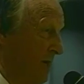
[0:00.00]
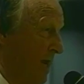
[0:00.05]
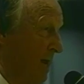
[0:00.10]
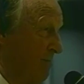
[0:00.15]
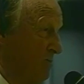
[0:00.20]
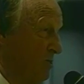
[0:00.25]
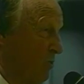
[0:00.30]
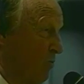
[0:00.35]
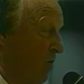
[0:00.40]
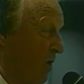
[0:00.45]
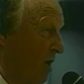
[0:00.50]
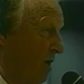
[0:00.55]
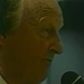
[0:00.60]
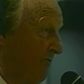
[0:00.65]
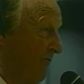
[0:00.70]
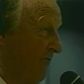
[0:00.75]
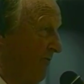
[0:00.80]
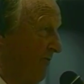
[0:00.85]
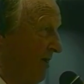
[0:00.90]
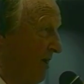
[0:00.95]
teams
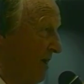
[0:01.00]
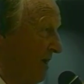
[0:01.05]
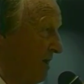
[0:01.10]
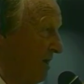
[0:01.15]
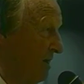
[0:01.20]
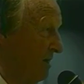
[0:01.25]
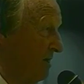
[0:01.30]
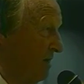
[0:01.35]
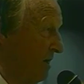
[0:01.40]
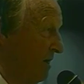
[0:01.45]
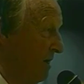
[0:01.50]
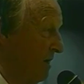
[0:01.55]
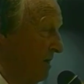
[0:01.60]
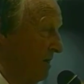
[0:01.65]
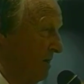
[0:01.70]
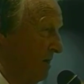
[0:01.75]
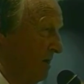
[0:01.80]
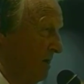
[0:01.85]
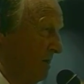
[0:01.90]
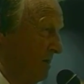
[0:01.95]
qualify in
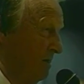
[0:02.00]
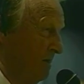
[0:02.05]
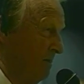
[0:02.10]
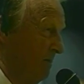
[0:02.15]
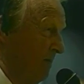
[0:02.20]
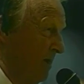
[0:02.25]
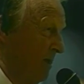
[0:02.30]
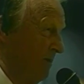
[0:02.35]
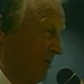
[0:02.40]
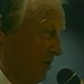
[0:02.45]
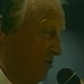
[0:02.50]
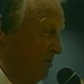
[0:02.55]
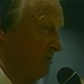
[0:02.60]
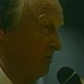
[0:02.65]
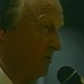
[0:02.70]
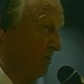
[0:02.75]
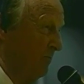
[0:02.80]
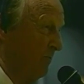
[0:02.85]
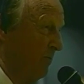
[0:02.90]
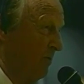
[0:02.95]

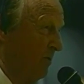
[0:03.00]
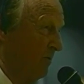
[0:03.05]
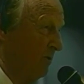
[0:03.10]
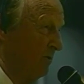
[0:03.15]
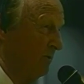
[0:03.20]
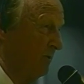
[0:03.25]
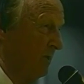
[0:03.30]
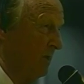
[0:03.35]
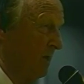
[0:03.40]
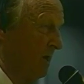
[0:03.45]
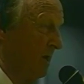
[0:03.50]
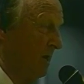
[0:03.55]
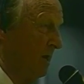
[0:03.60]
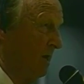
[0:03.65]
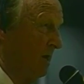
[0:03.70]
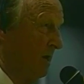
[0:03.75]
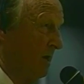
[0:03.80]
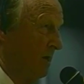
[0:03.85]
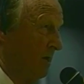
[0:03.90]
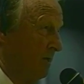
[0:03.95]
Kutno, Poland,
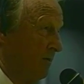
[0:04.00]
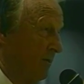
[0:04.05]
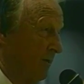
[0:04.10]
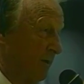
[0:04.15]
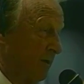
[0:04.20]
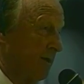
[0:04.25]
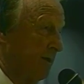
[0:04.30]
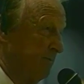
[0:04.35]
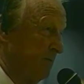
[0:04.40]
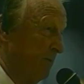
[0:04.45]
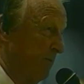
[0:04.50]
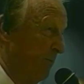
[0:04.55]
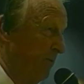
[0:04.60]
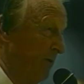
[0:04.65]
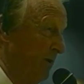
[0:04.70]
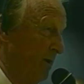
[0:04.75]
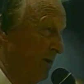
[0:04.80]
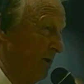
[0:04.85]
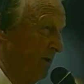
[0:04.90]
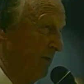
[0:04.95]
to come to
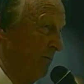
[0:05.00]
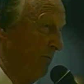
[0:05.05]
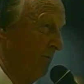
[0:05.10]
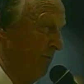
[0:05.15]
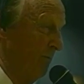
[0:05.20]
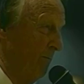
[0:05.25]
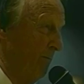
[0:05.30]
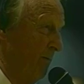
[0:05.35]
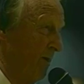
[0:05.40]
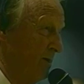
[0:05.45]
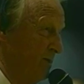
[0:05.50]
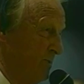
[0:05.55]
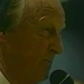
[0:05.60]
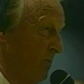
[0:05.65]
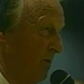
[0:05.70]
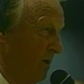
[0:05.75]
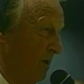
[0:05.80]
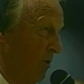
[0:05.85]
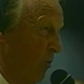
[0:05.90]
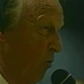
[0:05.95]
play
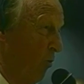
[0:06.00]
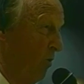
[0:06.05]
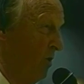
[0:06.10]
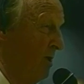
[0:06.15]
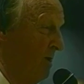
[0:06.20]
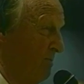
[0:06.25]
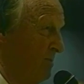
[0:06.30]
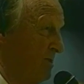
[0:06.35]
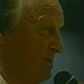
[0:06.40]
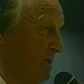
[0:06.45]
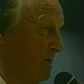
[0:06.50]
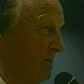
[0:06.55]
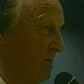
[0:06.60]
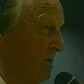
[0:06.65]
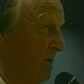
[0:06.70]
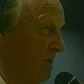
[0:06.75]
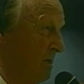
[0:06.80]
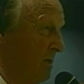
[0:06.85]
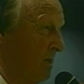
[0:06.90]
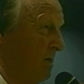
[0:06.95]
baseball in
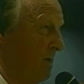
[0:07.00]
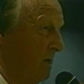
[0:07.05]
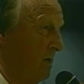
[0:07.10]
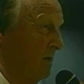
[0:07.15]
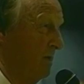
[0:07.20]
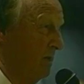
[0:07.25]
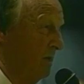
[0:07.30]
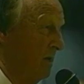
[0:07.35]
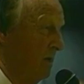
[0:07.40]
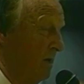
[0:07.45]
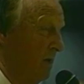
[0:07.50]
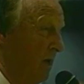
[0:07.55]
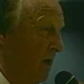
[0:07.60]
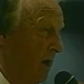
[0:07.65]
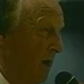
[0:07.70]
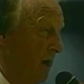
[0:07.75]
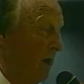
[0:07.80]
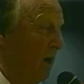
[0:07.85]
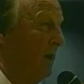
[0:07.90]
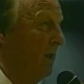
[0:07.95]
Williamson in the
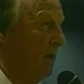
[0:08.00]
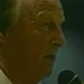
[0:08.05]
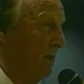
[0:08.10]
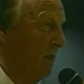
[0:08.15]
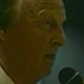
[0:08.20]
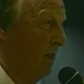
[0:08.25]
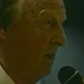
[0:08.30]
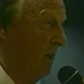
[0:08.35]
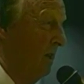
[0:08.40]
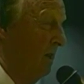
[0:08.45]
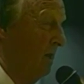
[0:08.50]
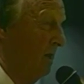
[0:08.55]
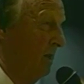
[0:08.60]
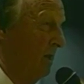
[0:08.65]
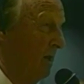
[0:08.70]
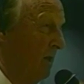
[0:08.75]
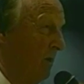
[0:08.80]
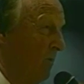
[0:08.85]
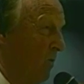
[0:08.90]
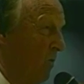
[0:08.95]
Little
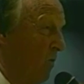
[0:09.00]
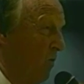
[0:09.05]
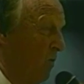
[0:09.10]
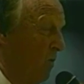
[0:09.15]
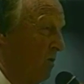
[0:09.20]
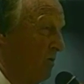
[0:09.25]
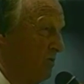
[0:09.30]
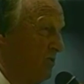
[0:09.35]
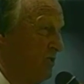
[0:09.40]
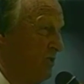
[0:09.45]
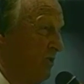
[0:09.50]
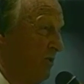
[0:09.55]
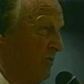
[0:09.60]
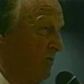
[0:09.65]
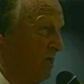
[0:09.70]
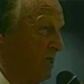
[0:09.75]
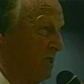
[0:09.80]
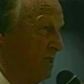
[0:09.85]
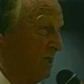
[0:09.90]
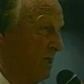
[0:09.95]
League World
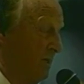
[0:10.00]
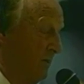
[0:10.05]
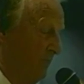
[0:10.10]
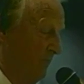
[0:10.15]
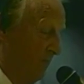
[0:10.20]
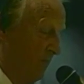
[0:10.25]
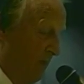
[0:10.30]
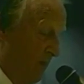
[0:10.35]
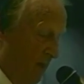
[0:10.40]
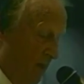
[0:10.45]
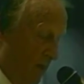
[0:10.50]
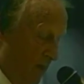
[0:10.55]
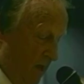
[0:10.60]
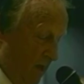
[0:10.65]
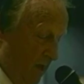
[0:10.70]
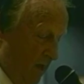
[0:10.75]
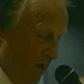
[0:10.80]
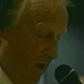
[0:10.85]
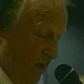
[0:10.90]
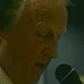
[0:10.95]
Series.
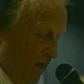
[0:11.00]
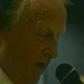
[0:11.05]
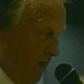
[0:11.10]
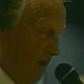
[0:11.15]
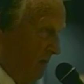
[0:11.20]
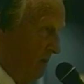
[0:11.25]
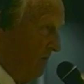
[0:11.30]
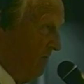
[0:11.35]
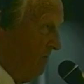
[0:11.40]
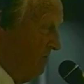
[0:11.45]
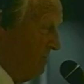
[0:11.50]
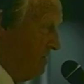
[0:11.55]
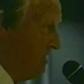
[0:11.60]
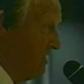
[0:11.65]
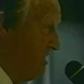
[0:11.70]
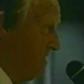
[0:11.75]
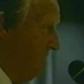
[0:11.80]
And of course,